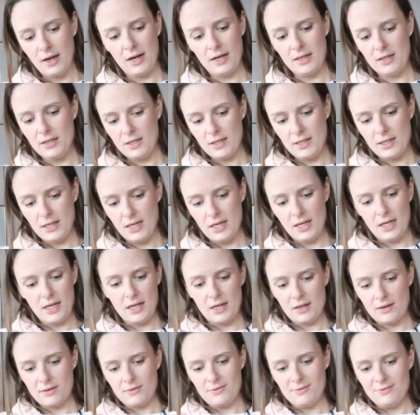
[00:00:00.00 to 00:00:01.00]

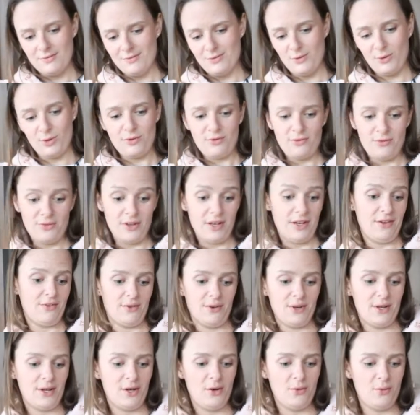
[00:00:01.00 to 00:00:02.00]
oniony
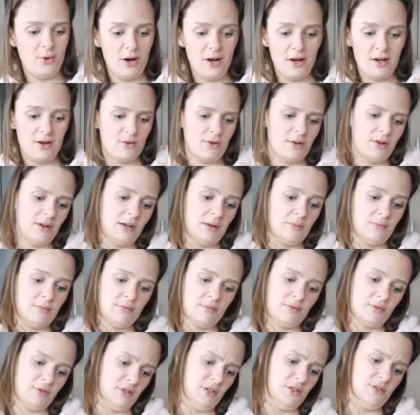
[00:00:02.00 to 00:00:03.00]
flavoring you want, or I'm
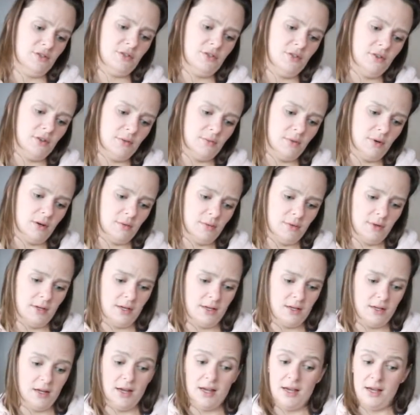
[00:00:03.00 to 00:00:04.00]
pretty sure you could probably
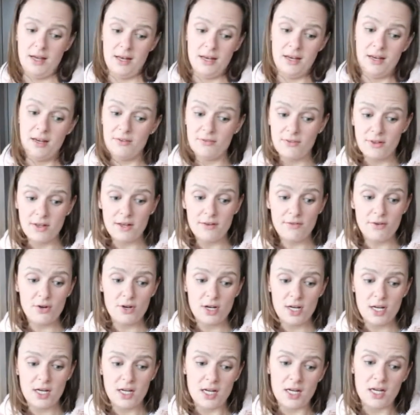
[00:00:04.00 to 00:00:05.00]
add any
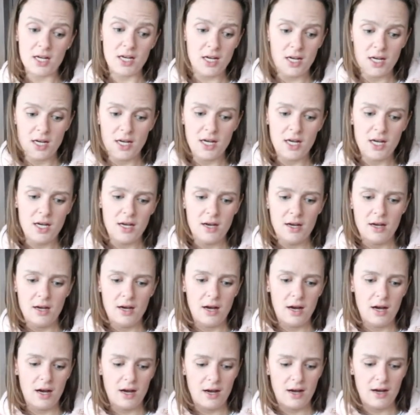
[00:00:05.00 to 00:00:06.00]
flavoring,
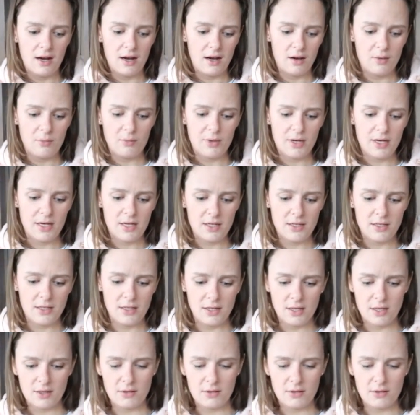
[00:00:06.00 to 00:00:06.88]
but you